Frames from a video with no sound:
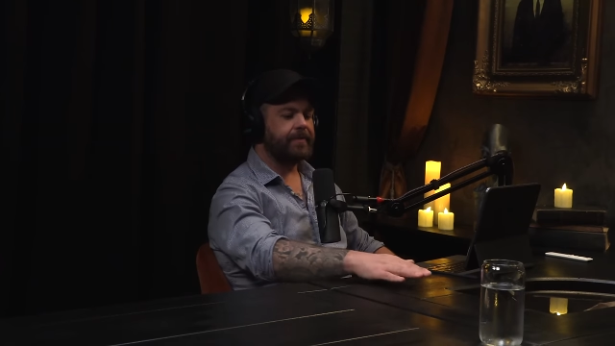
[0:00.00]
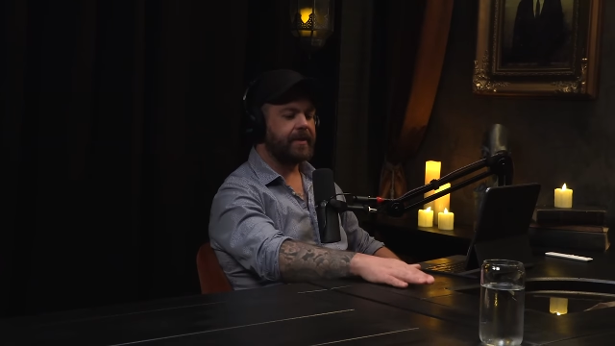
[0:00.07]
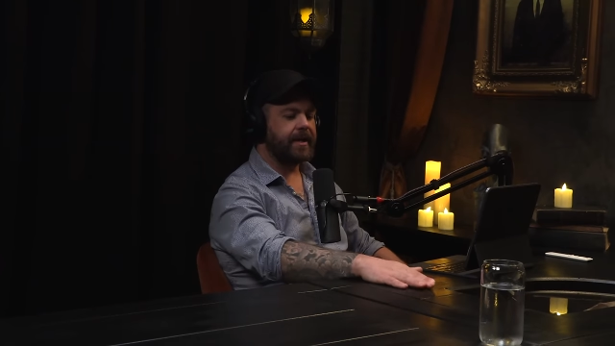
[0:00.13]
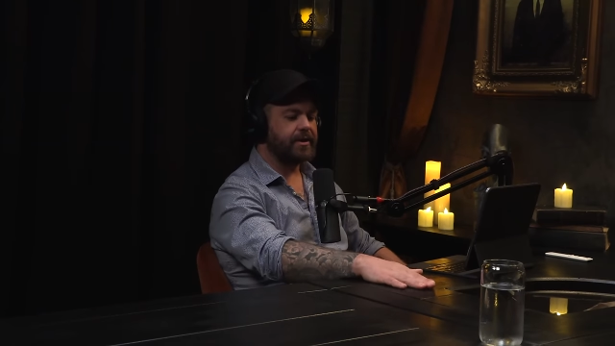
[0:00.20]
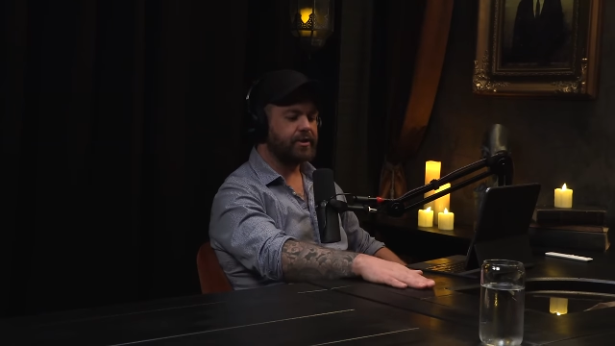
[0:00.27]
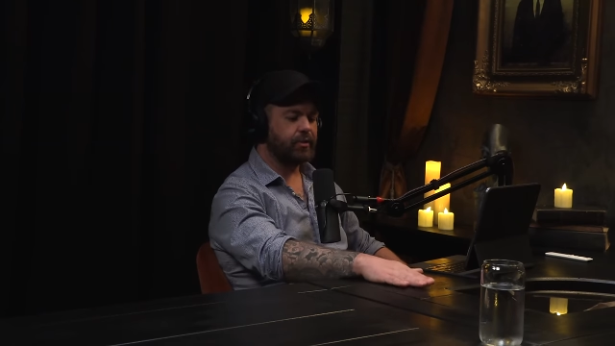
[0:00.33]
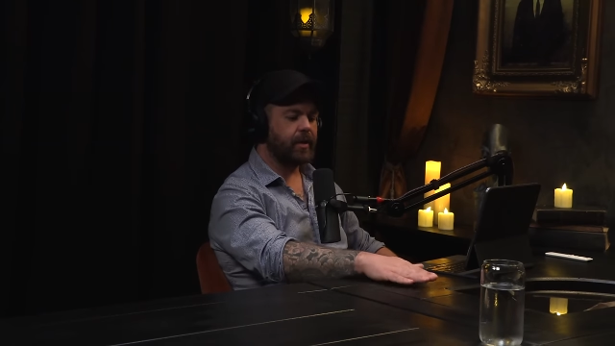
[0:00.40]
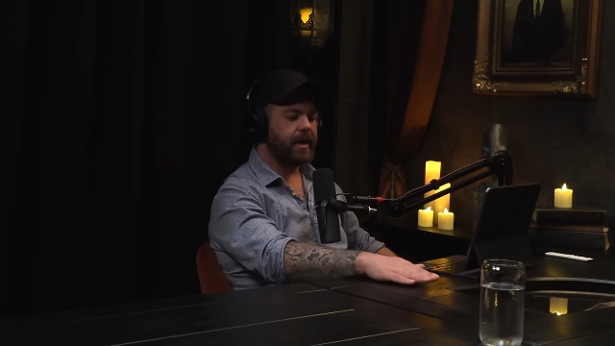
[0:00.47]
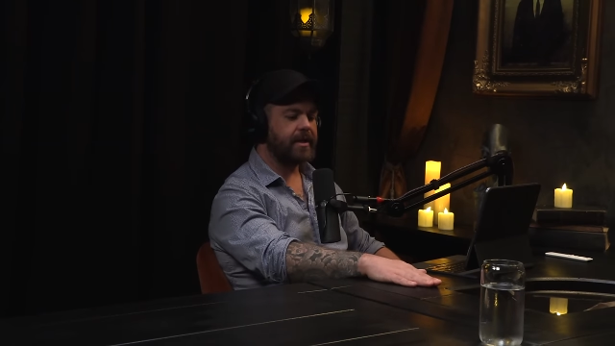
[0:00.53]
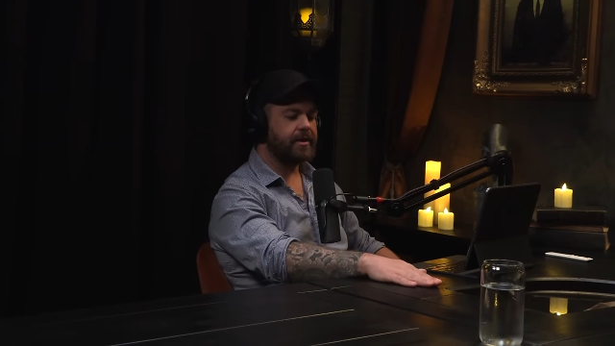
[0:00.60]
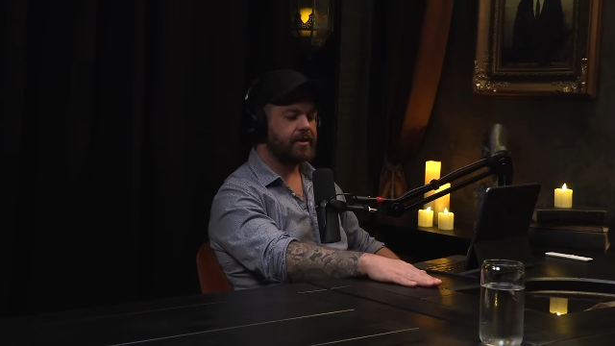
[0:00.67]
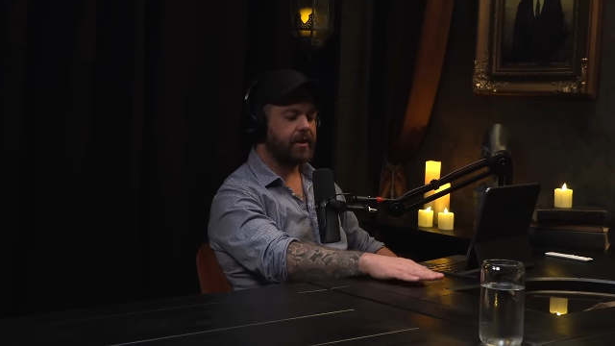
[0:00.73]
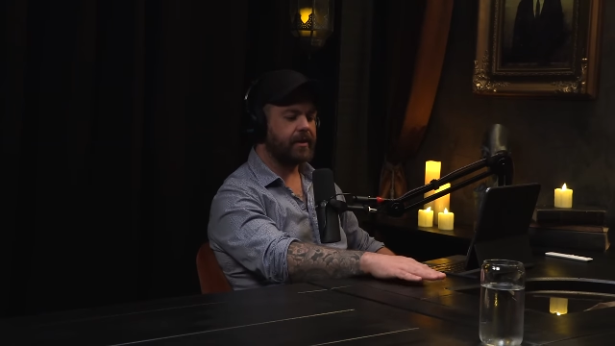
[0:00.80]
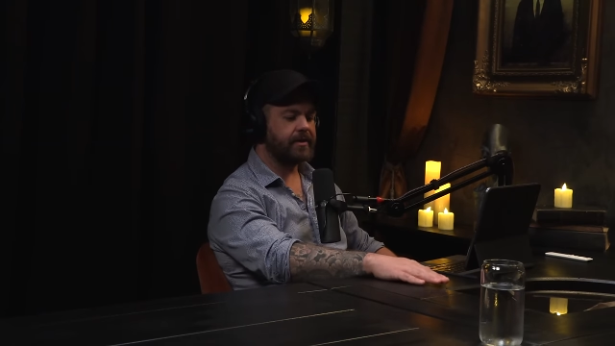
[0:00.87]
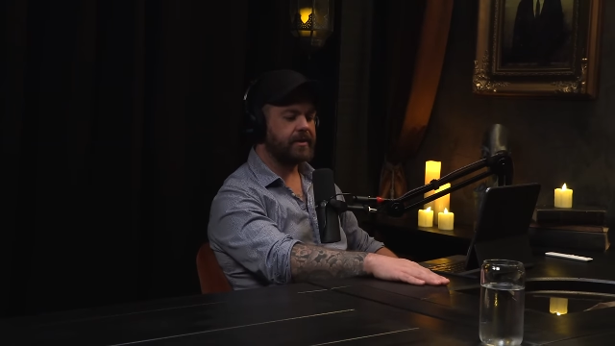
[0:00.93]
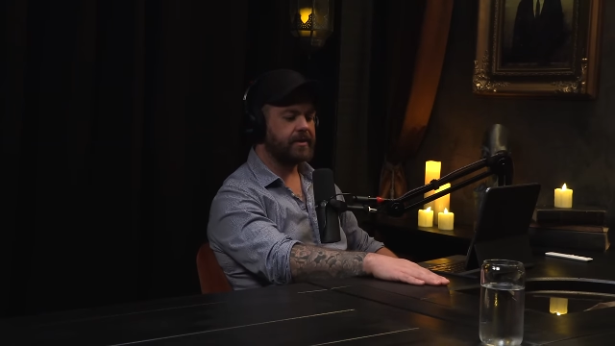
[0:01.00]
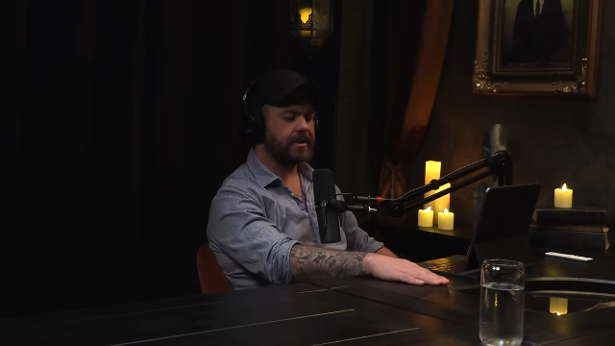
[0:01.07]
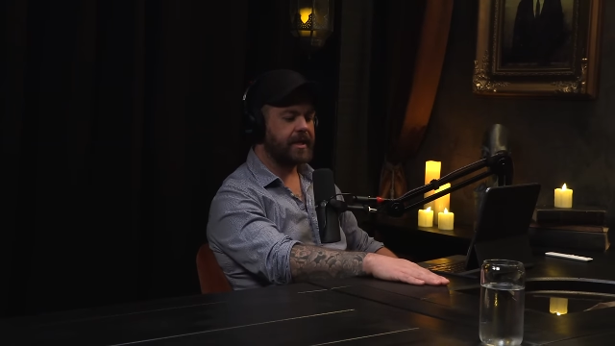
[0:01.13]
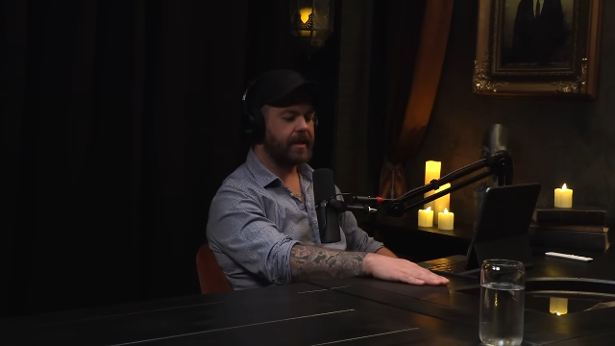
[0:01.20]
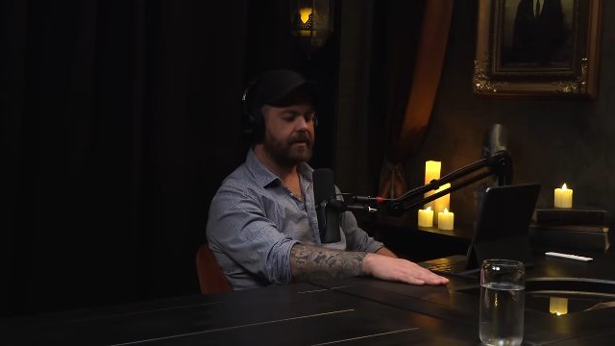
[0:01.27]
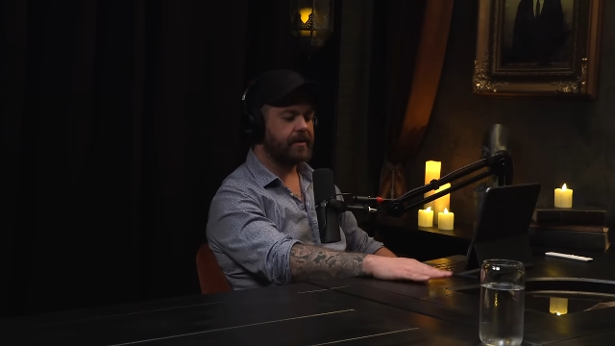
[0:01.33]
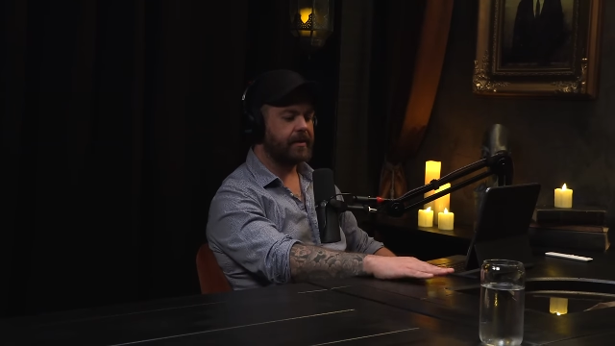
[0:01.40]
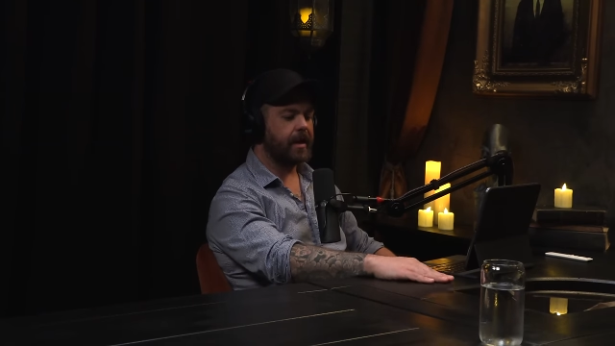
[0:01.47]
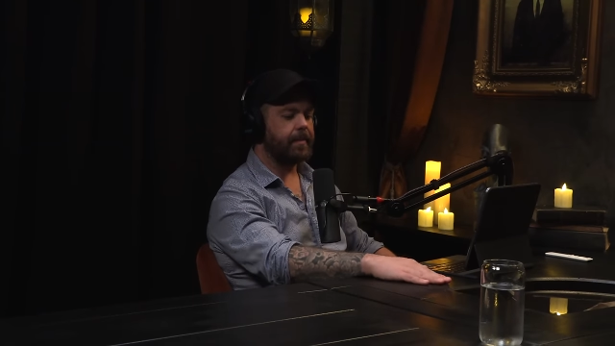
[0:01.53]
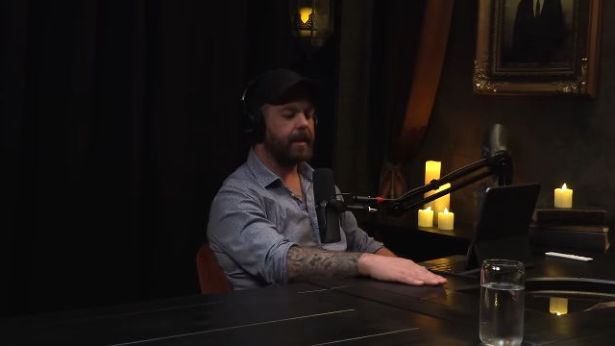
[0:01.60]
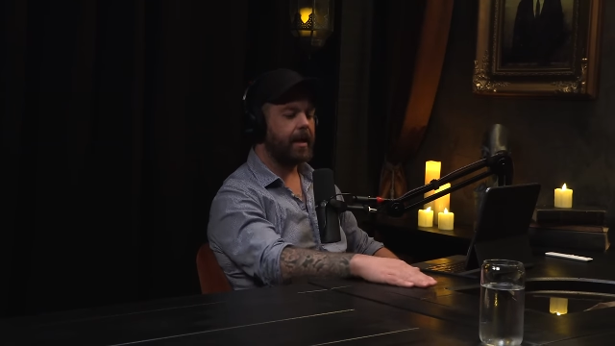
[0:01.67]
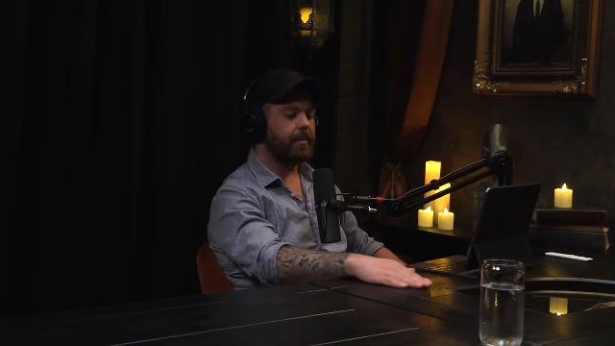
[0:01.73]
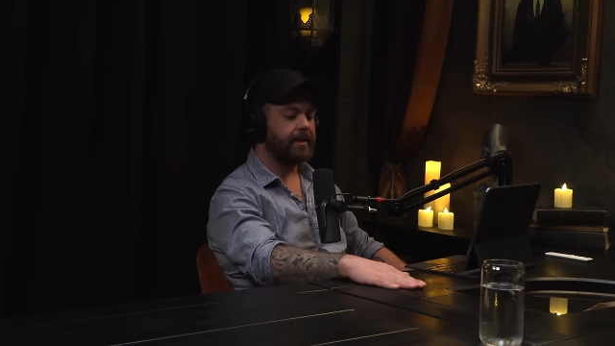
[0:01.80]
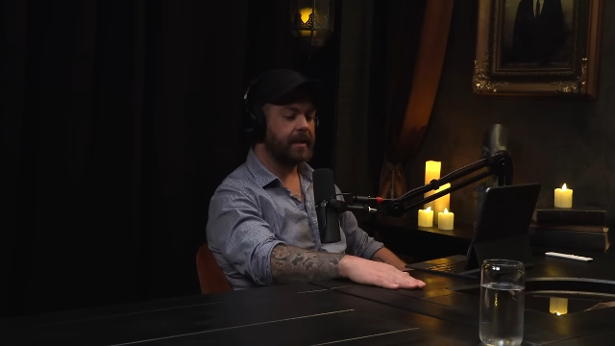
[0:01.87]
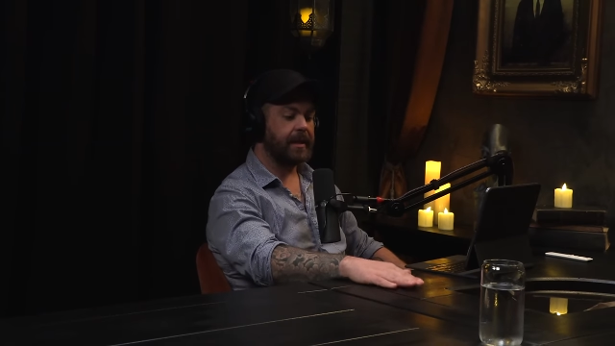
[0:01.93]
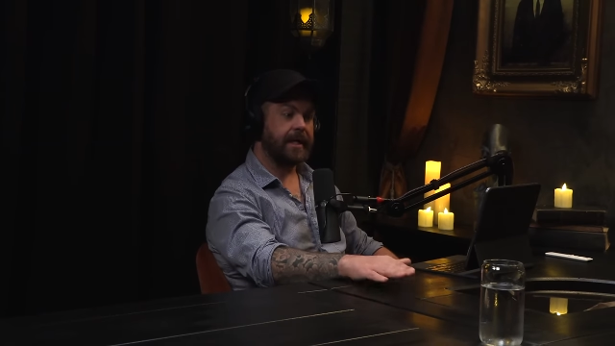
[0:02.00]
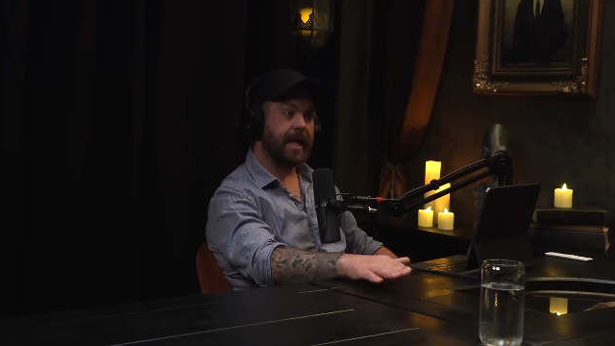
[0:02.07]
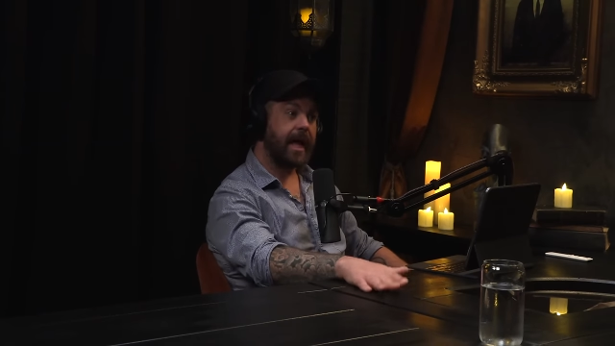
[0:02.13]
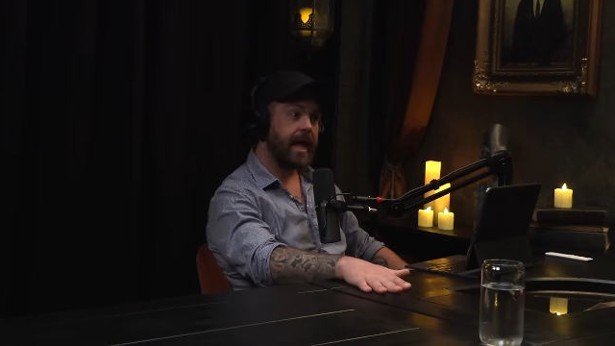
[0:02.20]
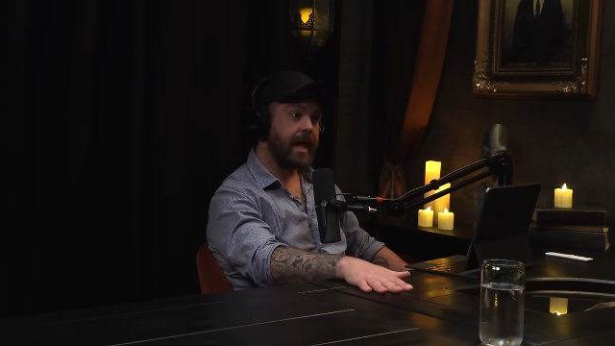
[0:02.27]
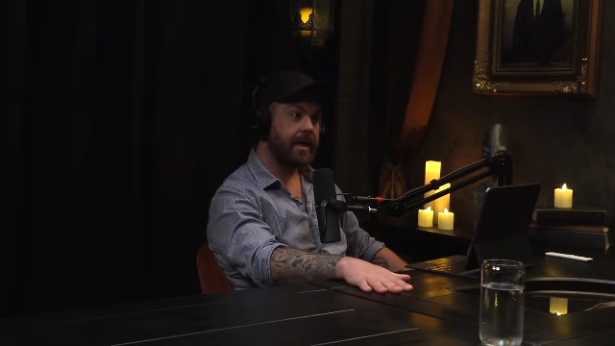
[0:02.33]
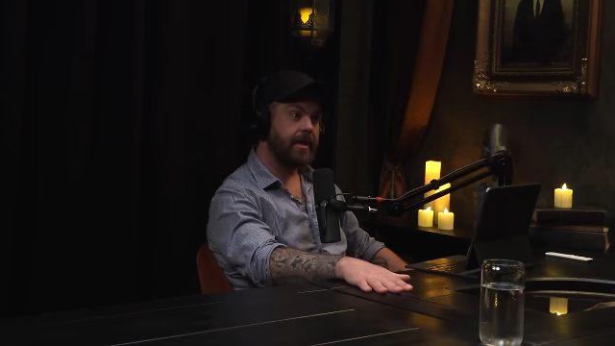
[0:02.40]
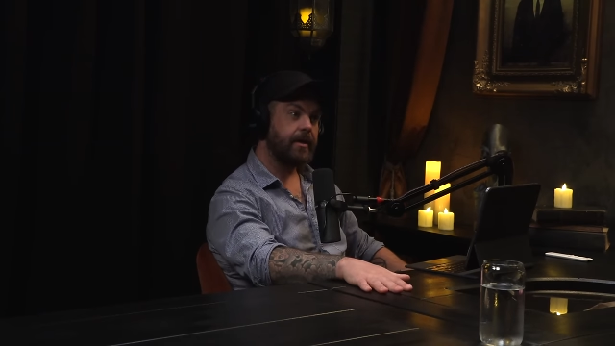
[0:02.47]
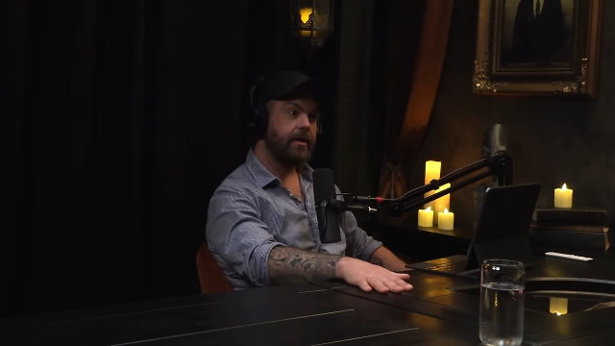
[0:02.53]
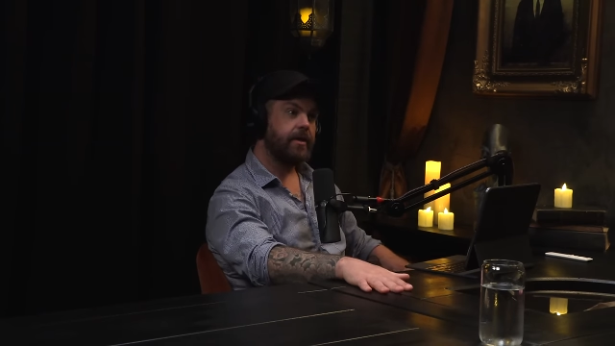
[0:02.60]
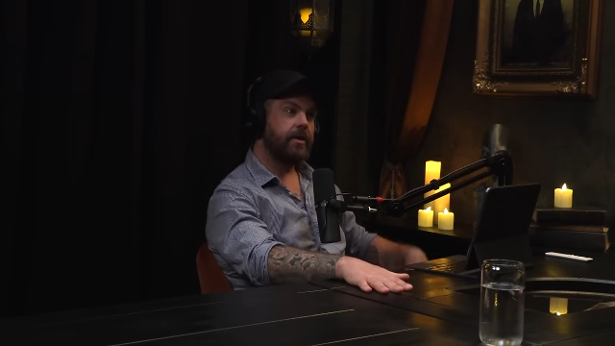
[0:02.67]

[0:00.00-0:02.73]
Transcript: they train doctors now to come out and be like hey